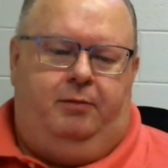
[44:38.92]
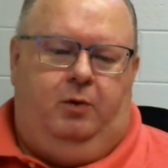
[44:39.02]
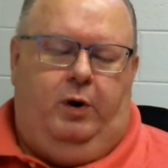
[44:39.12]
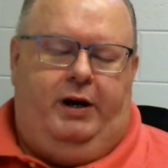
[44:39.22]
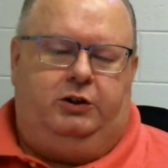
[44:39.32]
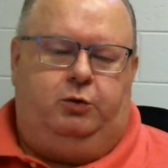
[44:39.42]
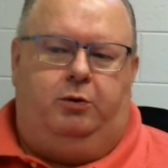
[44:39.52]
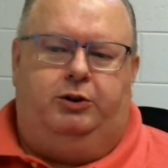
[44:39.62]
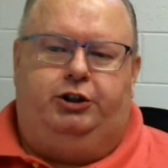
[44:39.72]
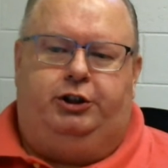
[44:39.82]
Wes, what
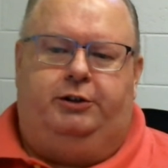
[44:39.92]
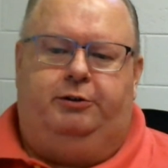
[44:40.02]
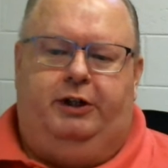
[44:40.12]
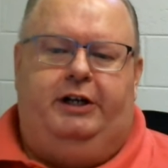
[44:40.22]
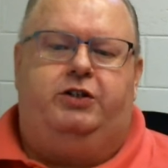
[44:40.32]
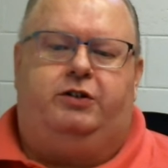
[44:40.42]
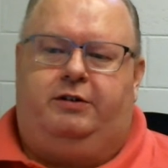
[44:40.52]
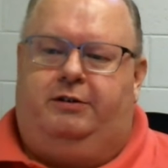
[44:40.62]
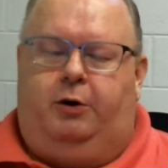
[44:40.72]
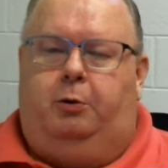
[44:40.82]
was your
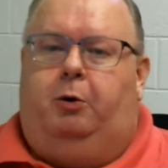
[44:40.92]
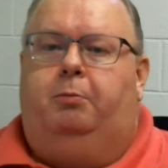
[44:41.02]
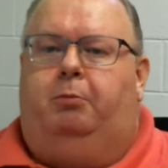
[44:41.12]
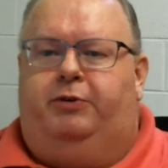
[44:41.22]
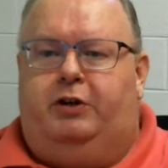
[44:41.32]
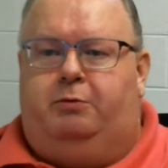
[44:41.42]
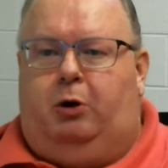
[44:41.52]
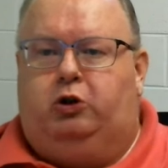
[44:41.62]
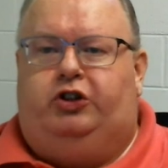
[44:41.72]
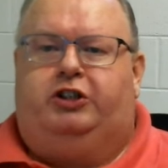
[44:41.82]
least or
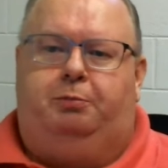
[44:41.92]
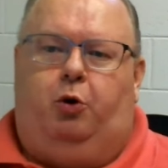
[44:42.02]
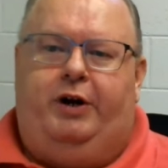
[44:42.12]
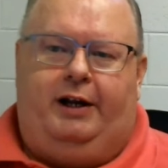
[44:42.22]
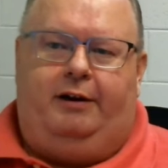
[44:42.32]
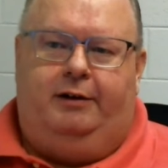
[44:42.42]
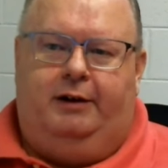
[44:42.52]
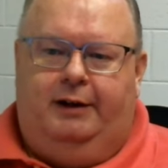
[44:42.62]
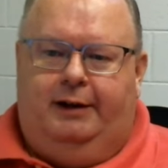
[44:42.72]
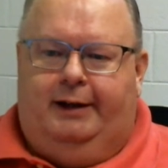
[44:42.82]
most disappointing
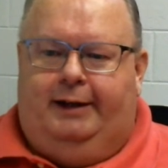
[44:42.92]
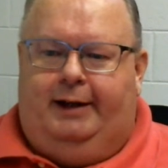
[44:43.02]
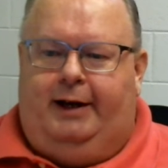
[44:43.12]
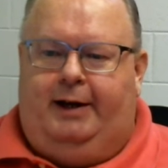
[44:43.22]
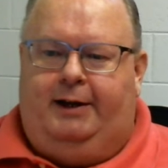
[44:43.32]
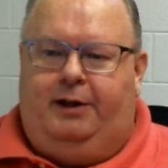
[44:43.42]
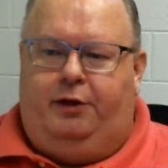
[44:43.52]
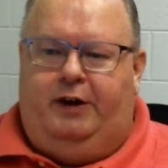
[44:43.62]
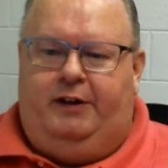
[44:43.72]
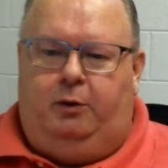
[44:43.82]

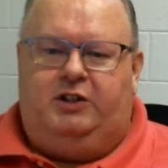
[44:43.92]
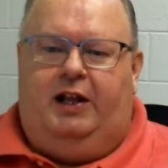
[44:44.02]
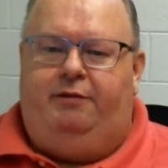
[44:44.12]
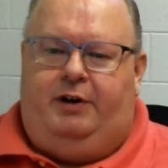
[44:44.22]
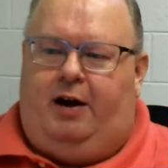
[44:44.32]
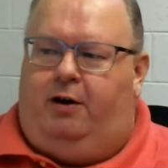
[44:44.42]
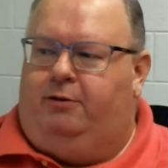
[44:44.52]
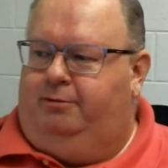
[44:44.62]
thing that was left out?